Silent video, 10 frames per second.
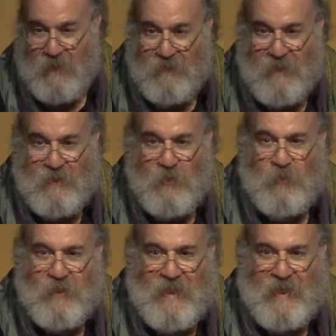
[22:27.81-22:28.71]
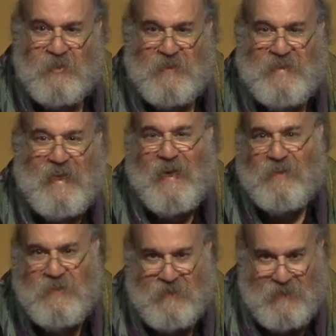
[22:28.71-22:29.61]
that you could actually
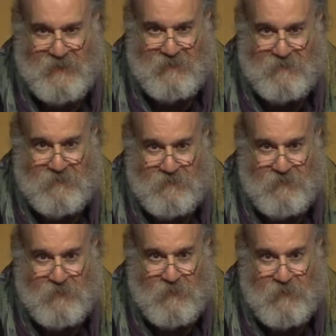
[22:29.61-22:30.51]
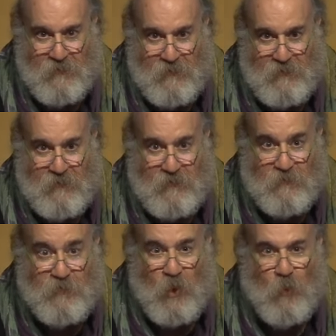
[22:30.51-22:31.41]
calculate,
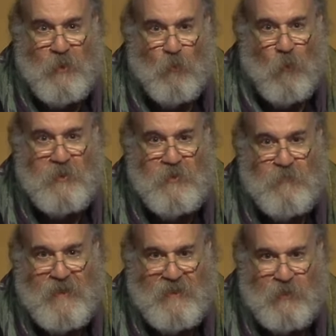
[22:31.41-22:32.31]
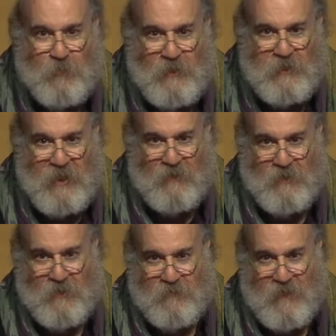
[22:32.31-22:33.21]
knowing what you made the bridge out
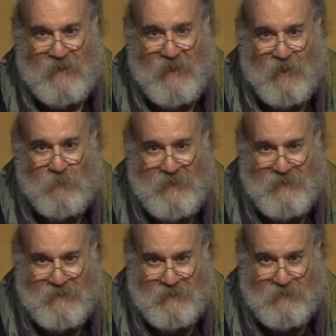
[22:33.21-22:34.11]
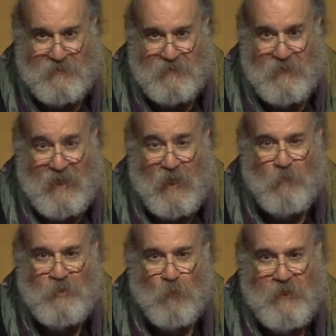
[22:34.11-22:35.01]
of and how big it is, how
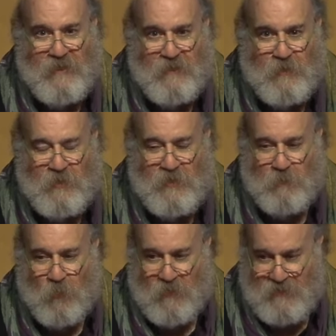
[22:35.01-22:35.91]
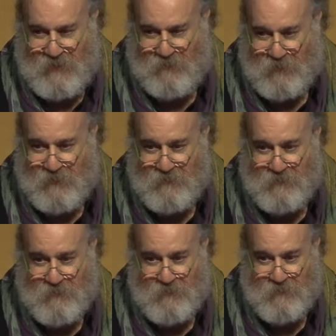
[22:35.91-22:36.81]
much weight it could support safely.
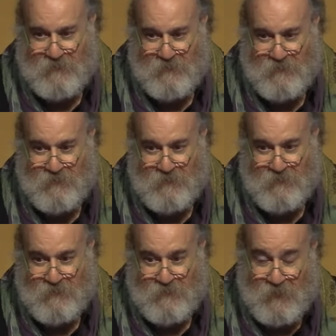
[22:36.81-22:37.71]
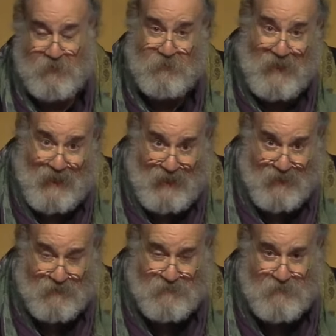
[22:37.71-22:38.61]
But you
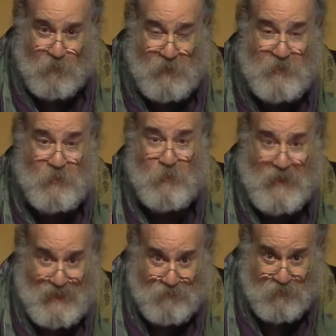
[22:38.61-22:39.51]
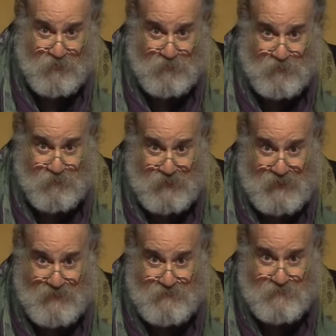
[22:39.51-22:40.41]
can. We do have a theory for
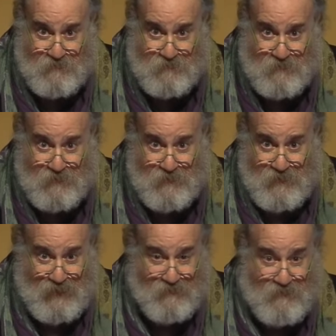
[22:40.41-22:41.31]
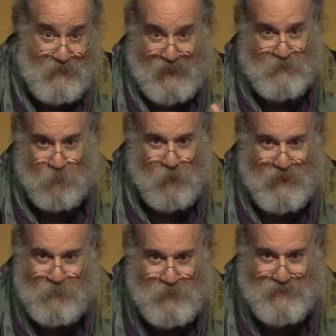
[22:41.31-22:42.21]
that, and that's
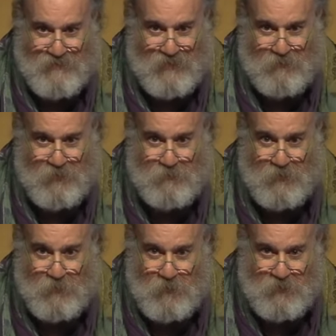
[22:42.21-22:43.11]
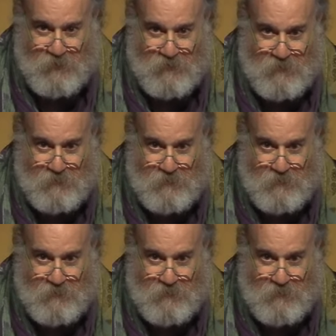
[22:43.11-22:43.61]
why we can safely build bridges.